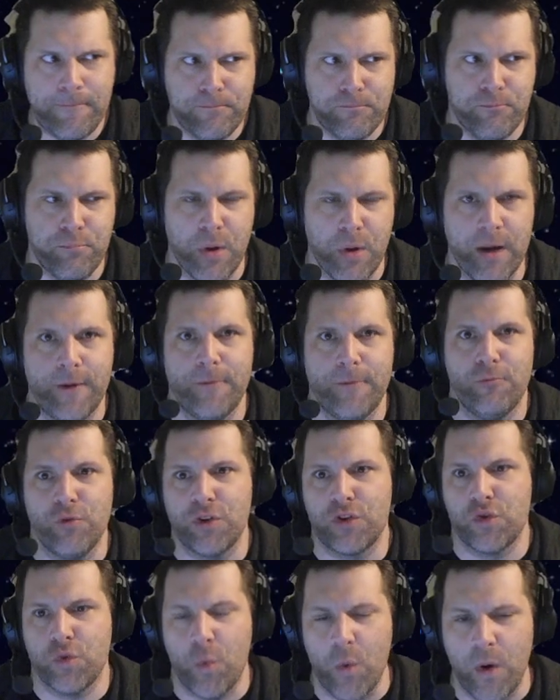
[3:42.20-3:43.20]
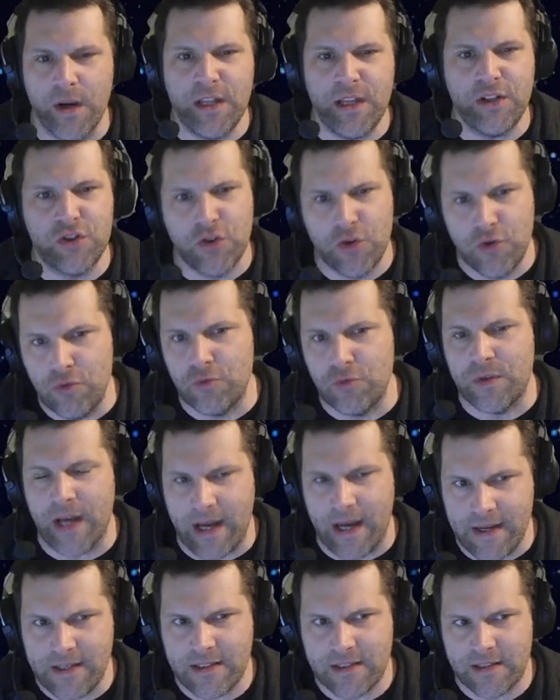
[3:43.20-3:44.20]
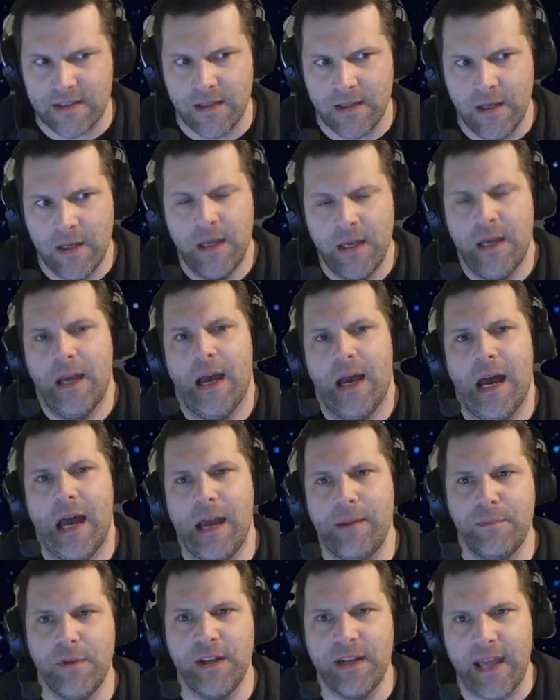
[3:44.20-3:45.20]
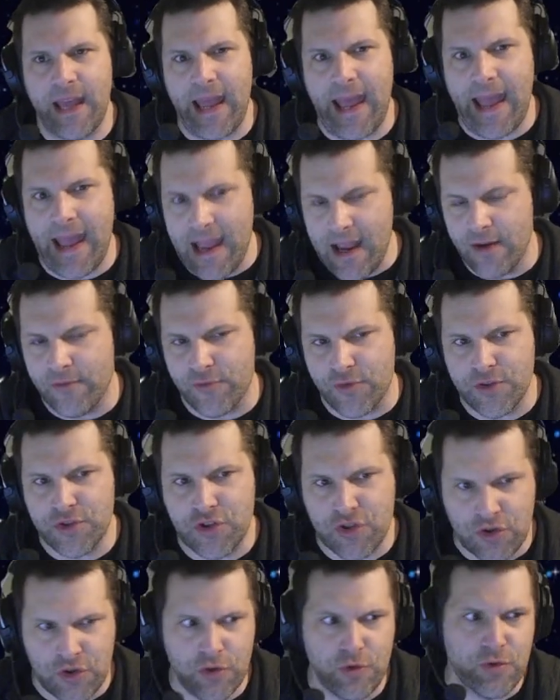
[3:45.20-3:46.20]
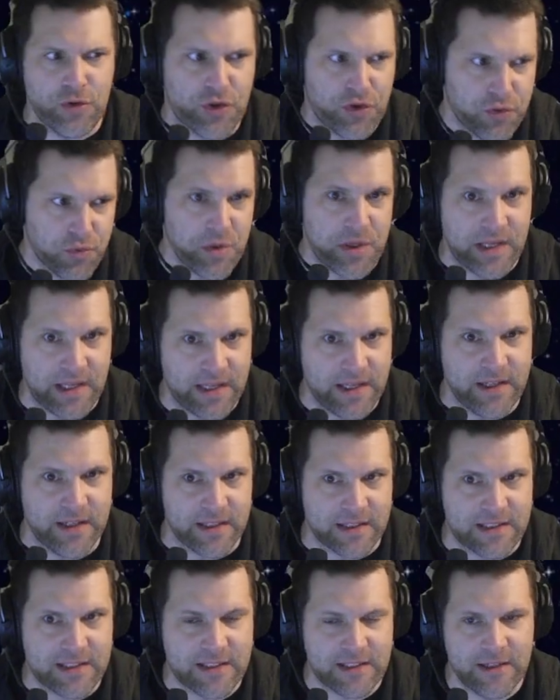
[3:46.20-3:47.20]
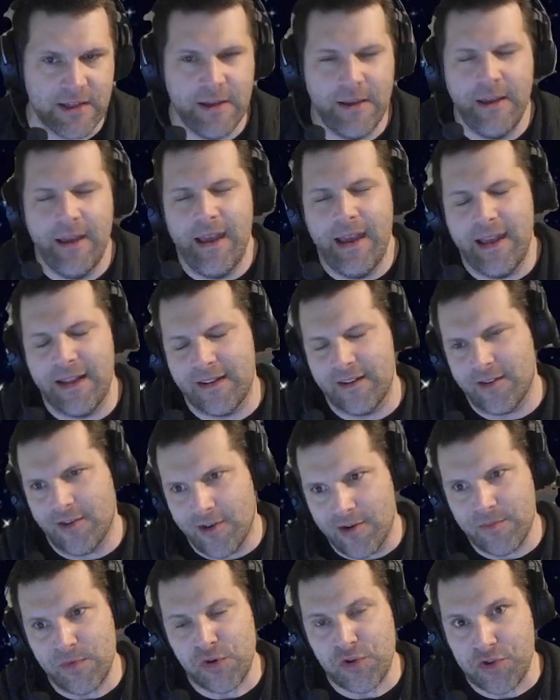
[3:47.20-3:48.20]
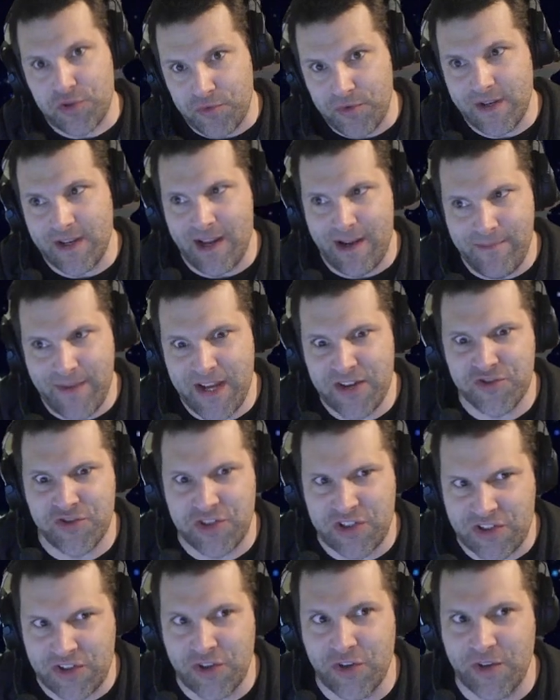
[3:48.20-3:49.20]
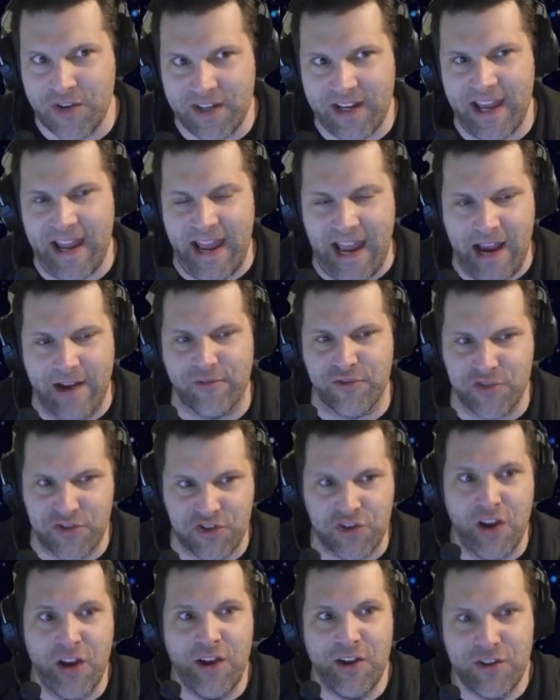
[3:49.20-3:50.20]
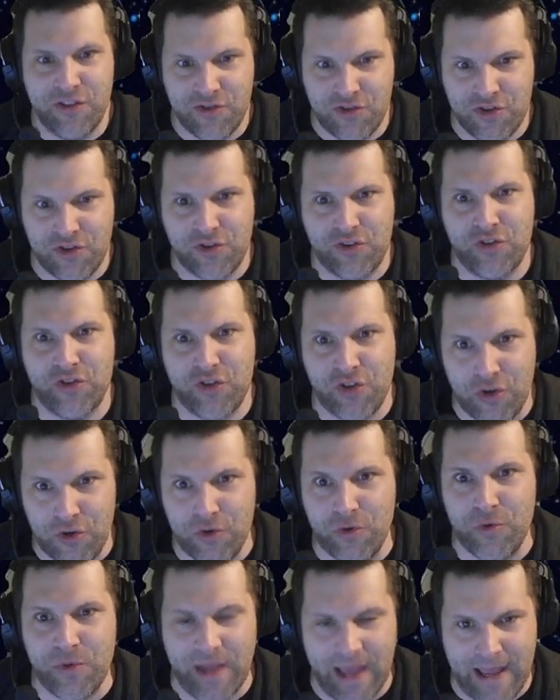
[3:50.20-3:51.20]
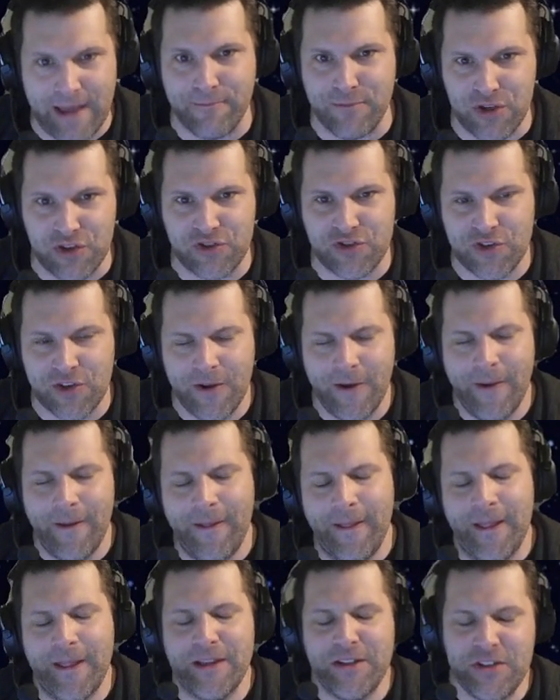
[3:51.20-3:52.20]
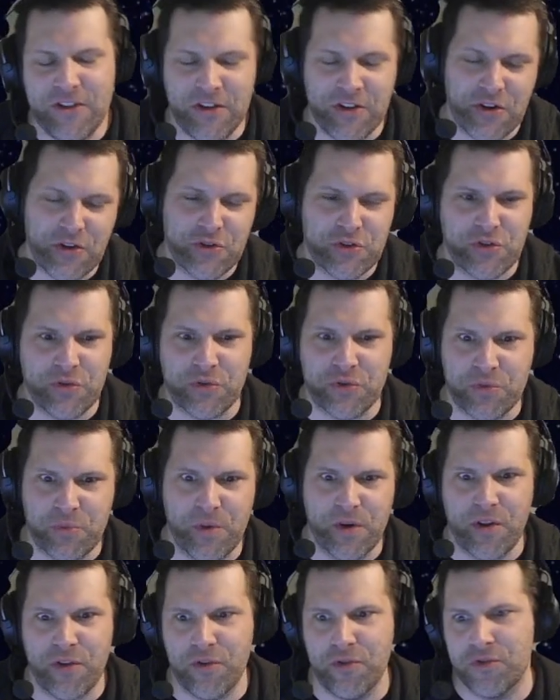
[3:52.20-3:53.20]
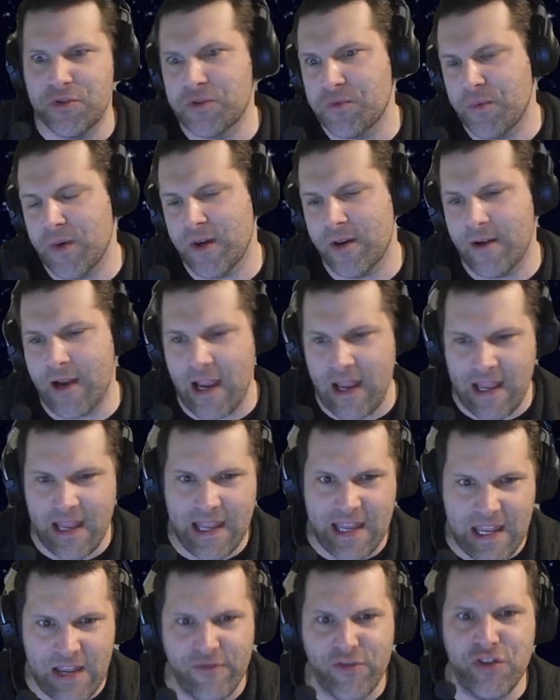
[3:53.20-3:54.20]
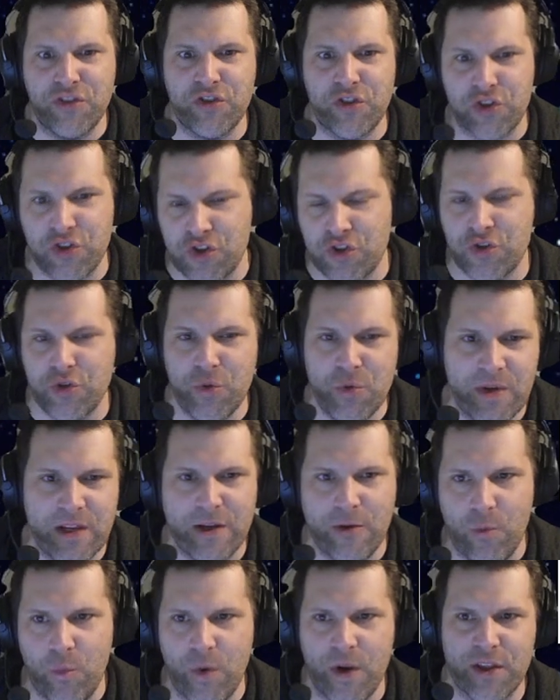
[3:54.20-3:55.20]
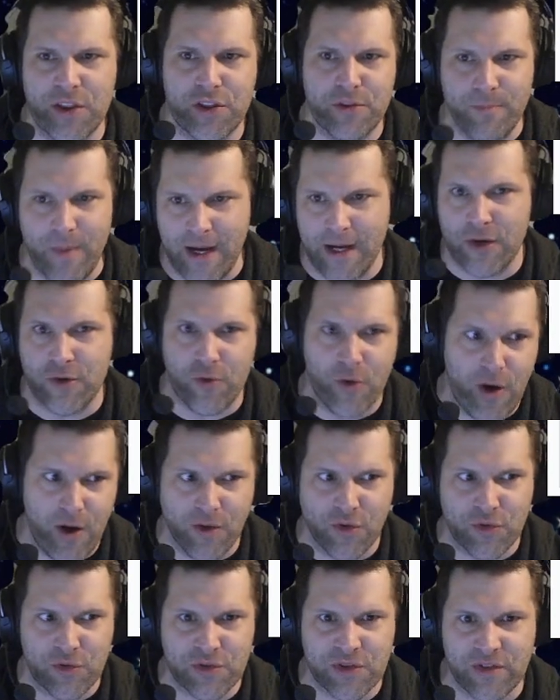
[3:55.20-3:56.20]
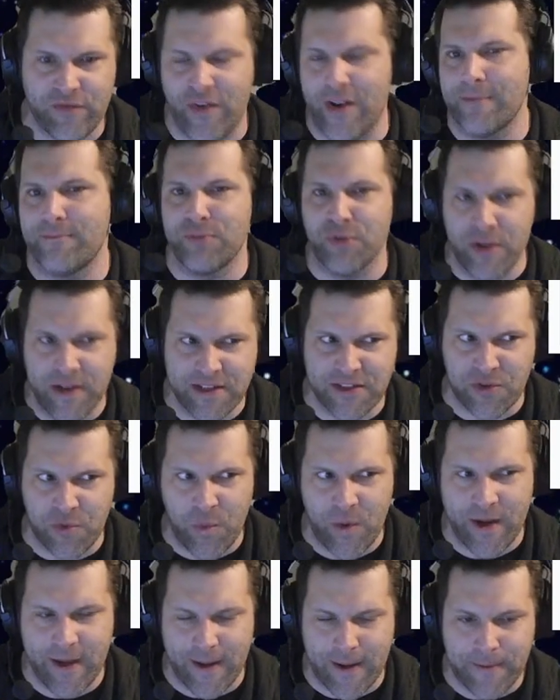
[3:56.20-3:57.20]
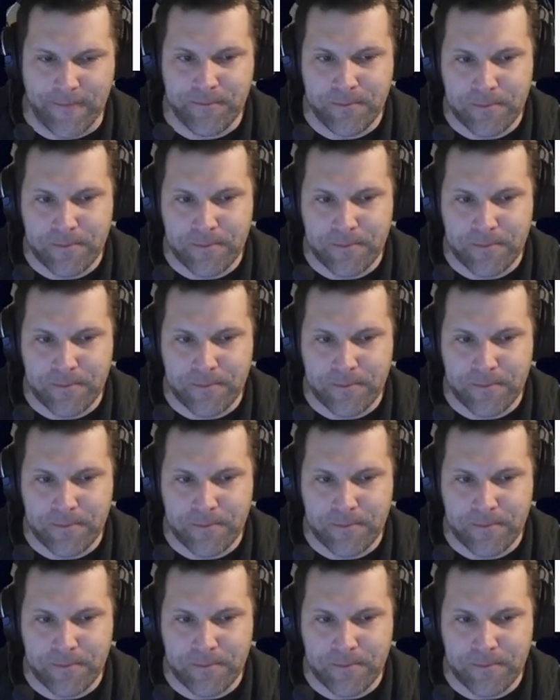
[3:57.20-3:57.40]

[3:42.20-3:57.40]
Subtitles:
But with 22 dice, I'm going to average 2 to 3 hits. And at armor 3, I'm actually still going to average 2 damage. You know, so it's one of those where even just shooting with my crawlers, if I blaze away,